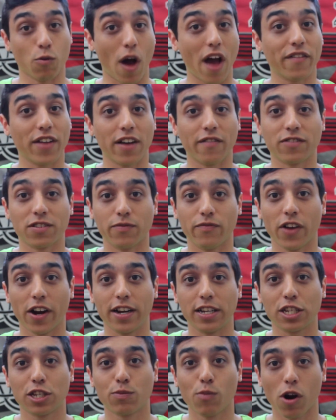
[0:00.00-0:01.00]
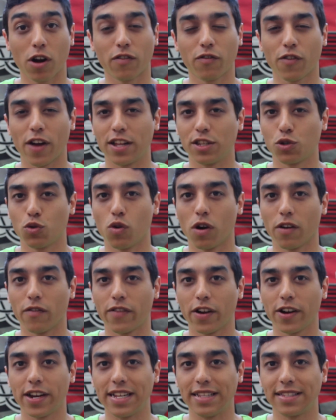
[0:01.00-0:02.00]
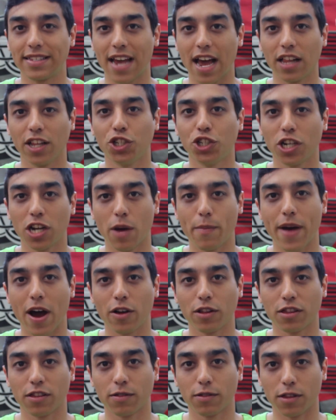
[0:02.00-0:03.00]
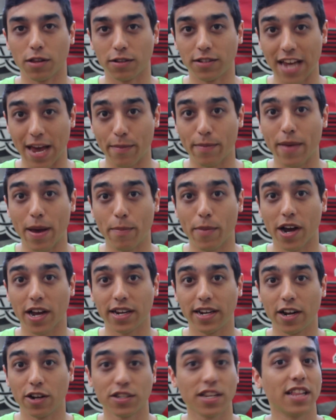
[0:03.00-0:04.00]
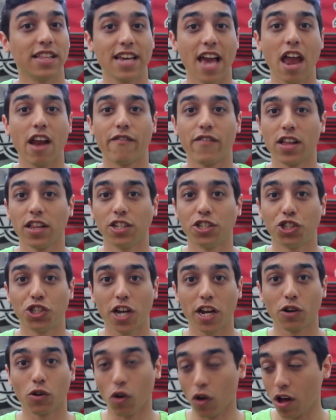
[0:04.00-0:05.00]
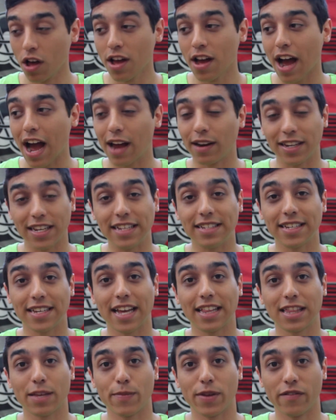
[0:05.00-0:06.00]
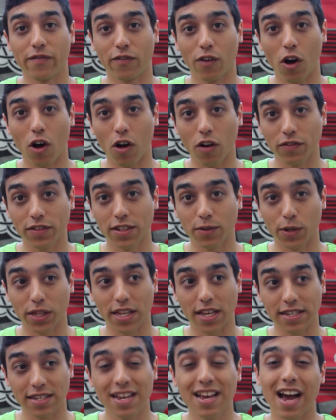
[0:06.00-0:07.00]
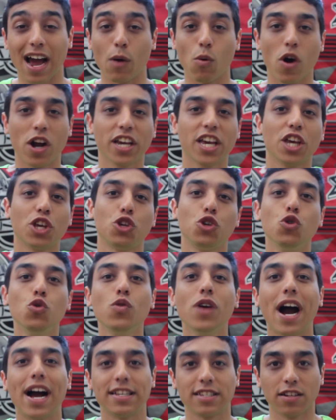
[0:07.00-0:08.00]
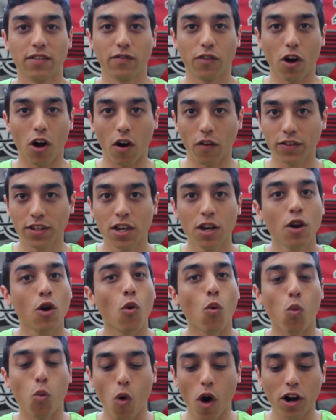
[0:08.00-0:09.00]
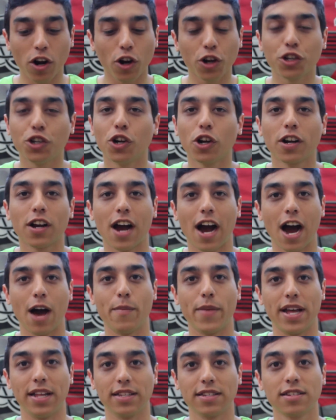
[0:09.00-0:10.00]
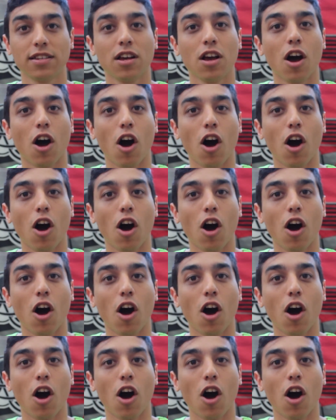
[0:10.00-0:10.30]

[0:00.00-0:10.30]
I've got some very smart friends who are very intelligent about the Tampa Bay Buccaneers and the NFL in general. I need to get them involved with this. I want to get you guys involved. What are your comments